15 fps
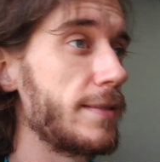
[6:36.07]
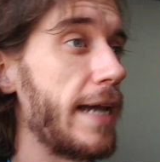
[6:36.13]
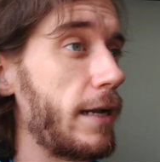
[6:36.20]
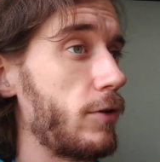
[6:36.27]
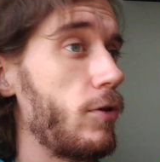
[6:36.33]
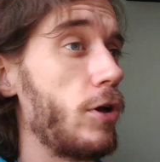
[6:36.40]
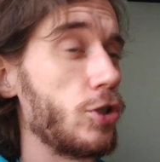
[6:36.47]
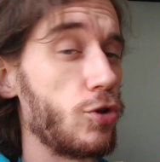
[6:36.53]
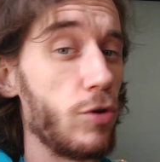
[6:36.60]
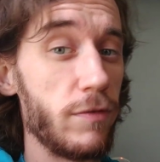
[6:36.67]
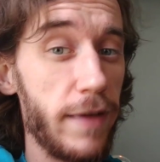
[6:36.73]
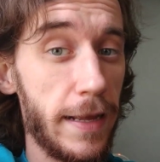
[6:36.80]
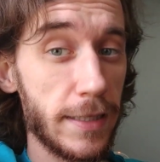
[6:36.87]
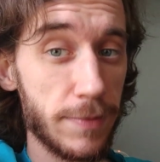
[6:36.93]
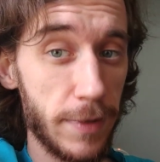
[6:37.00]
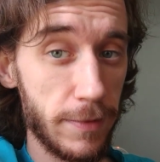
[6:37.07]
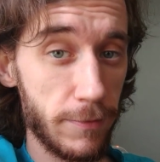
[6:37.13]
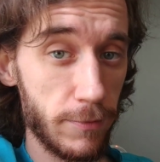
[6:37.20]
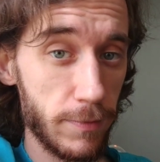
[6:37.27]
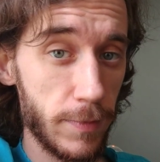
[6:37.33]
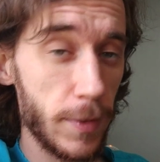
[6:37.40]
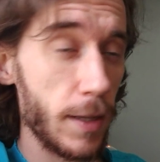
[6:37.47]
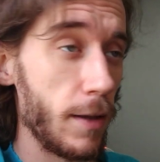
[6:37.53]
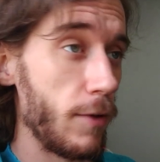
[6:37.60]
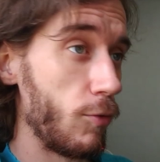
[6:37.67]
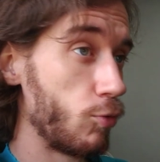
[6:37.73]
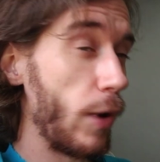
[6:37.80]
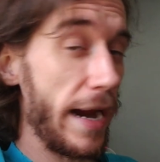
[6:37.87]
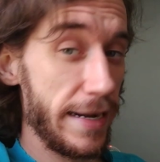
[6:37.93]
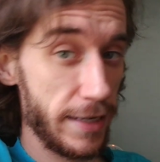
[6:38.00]
technological advancement,
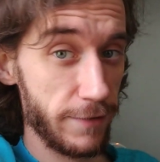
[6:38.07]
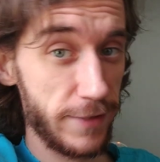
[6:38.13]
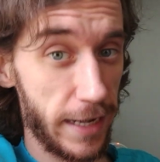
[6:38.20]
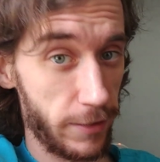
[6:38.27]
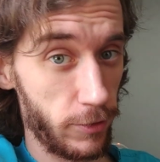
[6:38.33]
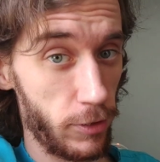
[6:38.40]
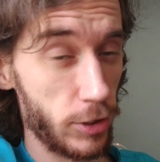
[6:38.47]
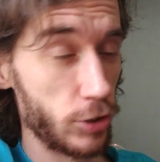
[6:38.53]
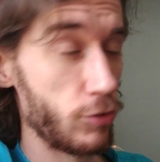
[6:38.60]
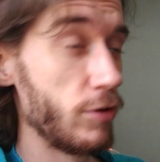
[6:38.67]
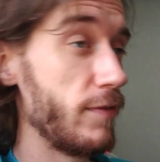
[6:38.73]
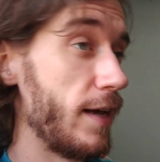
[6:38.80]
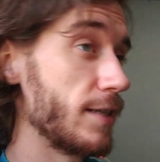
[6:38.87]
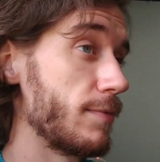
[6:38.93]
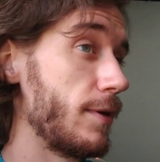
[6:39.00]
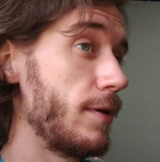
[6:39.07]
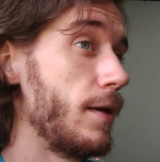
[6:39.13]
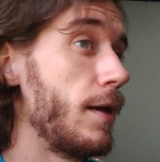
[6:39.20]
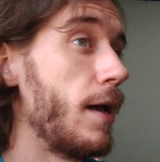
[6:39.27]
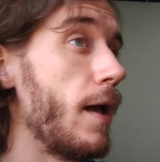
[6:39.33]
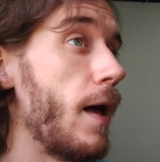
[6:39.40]
rate of technological advancement.